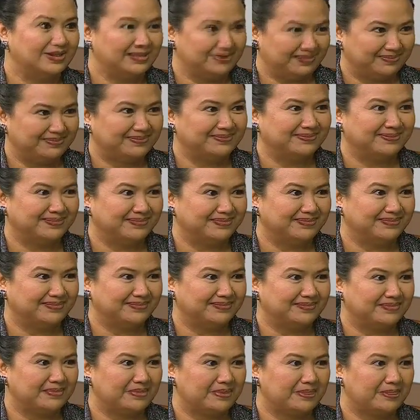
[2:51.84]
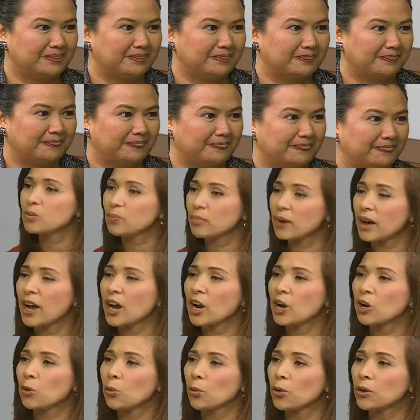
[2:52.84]
So how do you
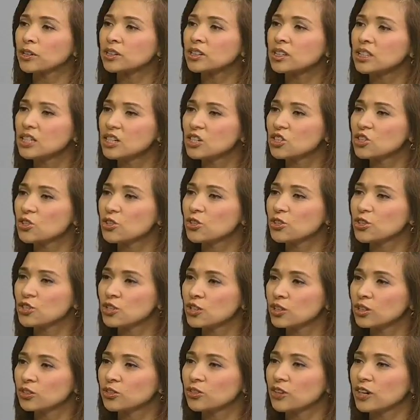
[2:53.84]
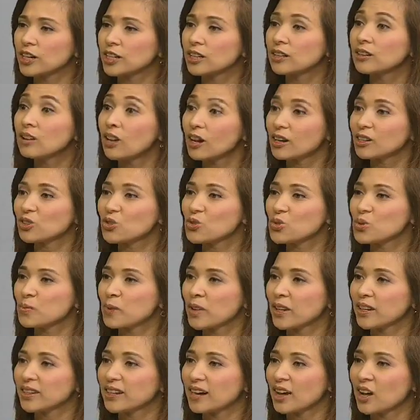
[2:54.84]
inspire or teach your children not to
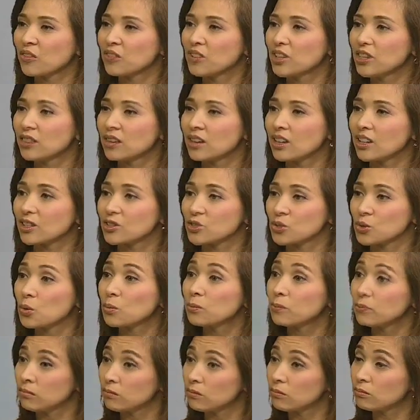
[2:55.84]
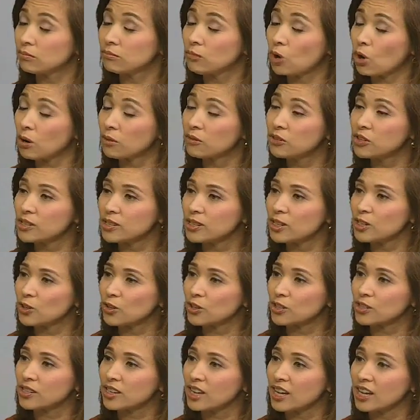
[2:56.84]
spend everything? So obviously
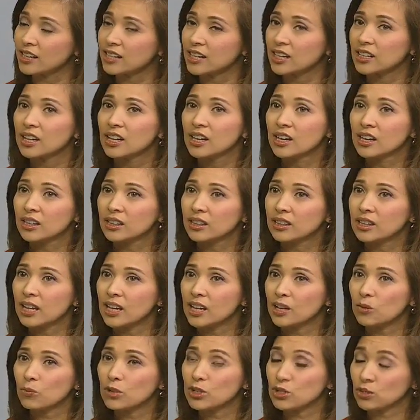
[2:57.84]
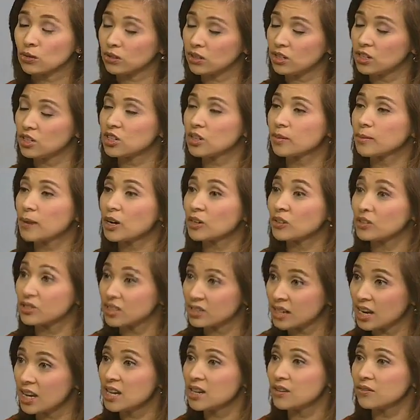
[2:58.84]
you're saying that we should teach them how to
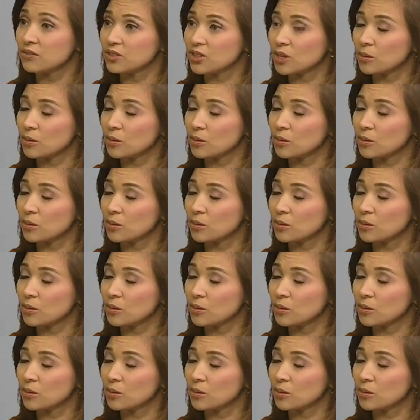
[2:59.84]
save